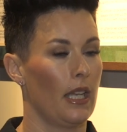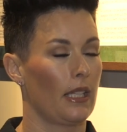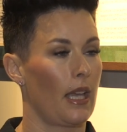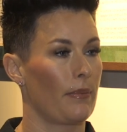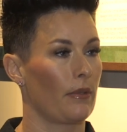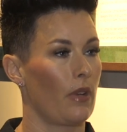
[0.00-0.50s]

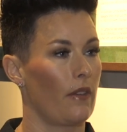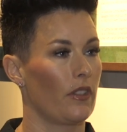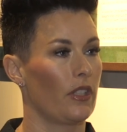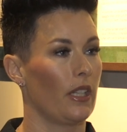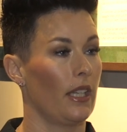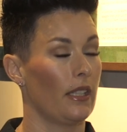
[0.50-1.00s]
Captain
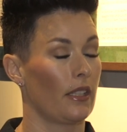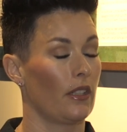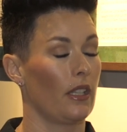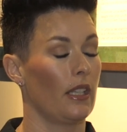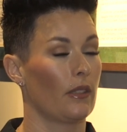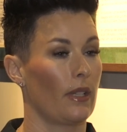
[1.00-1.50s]
Ravishing,
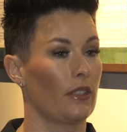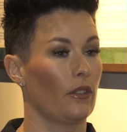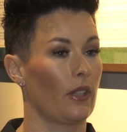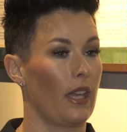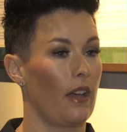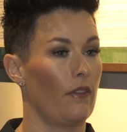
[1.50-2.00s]
he's one to
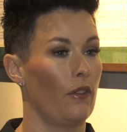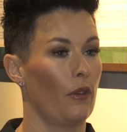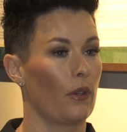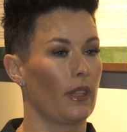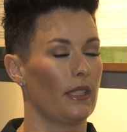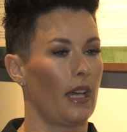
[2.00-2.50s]
look out
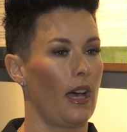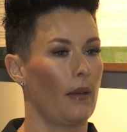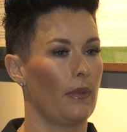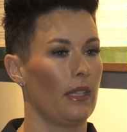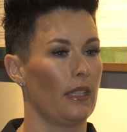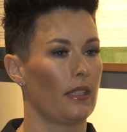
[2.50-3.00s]
for in the
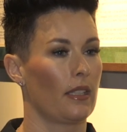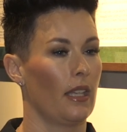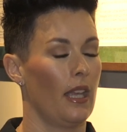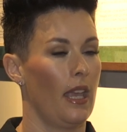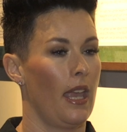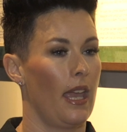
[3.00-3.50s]
derbies,
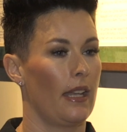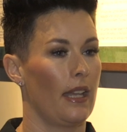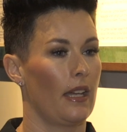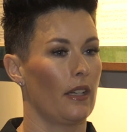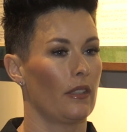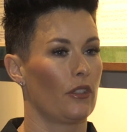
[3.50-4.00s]
and
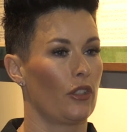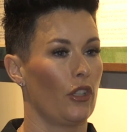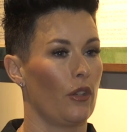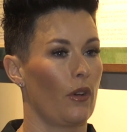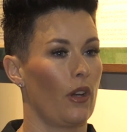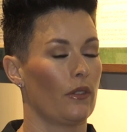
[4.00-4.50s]
our
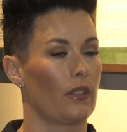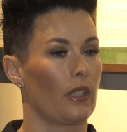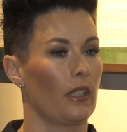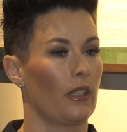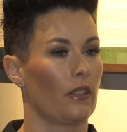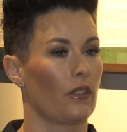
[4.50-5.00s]
two-year-olds
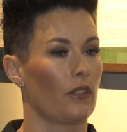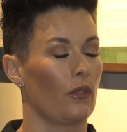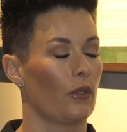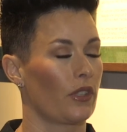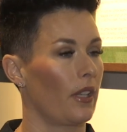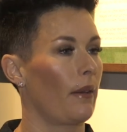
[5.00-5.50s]
are
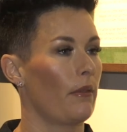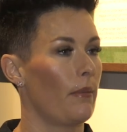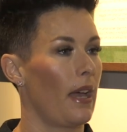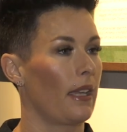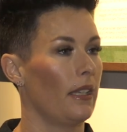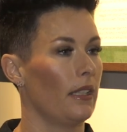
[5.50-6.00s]
also coming
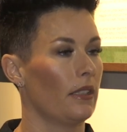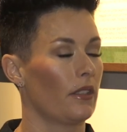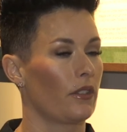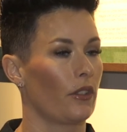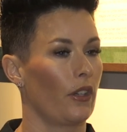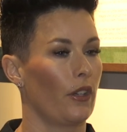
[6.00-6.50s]
back in.
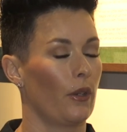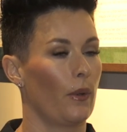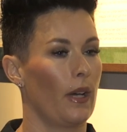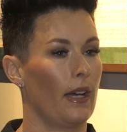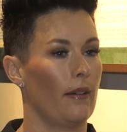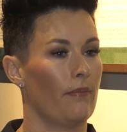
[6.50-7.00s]

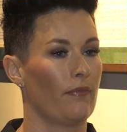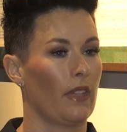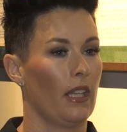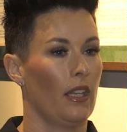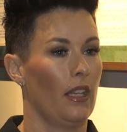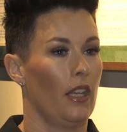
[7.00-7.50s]
So,
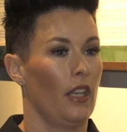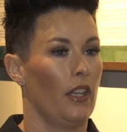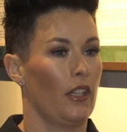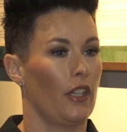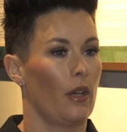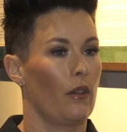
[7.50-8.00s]

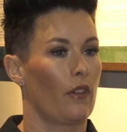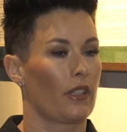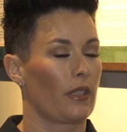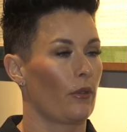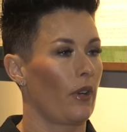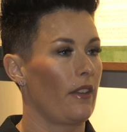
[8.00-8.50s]
you know, we've
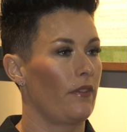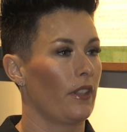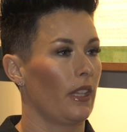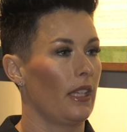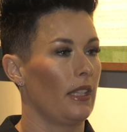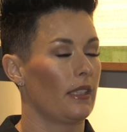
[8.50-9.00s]
got some great
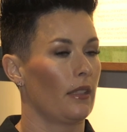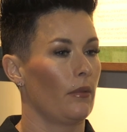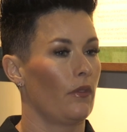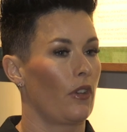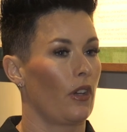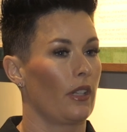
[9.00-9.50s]
fillies, and
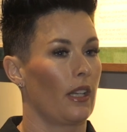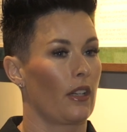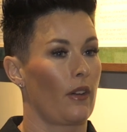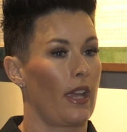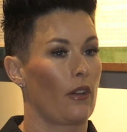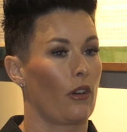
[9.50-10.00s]
we've got a
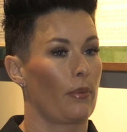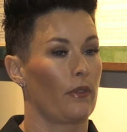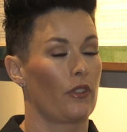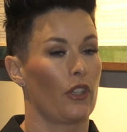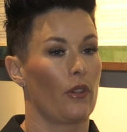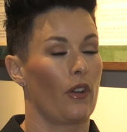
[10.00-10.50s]
great crop
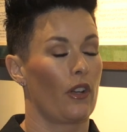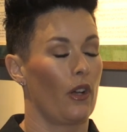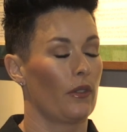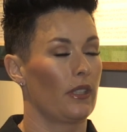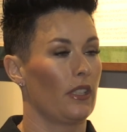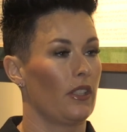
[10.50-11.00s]
of two-year-old
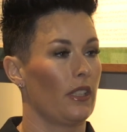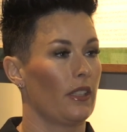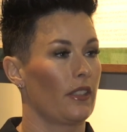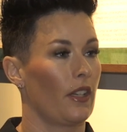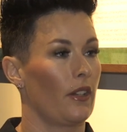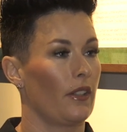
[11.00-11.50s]
colts this year.
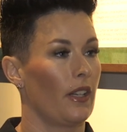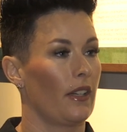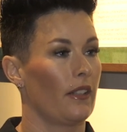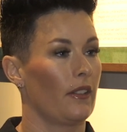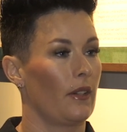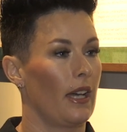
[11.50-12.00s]
So,
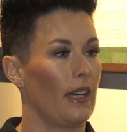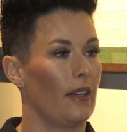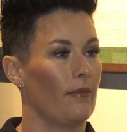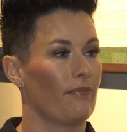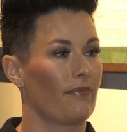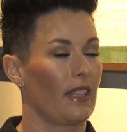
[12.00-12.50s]

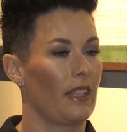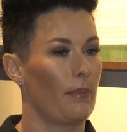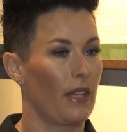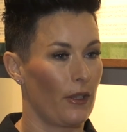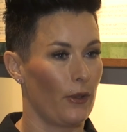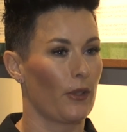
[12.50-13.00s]
no, the
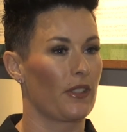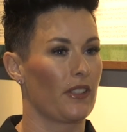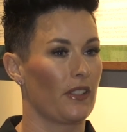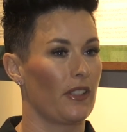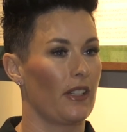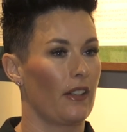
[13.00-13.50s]
better horses
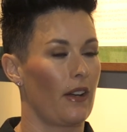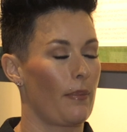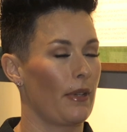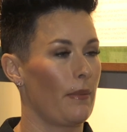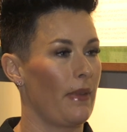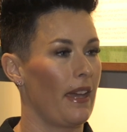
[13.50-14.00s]
are
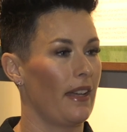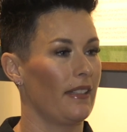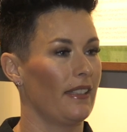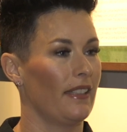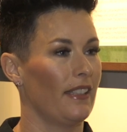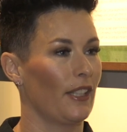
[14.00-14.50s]
up and about
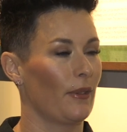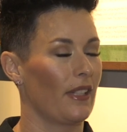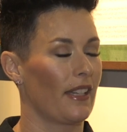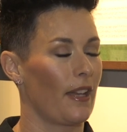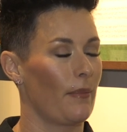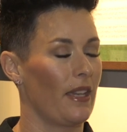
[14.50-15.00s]
and nearly
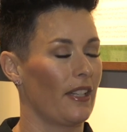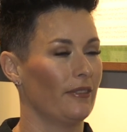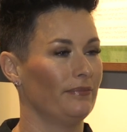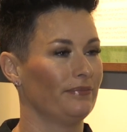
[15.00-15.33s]
ready to come out.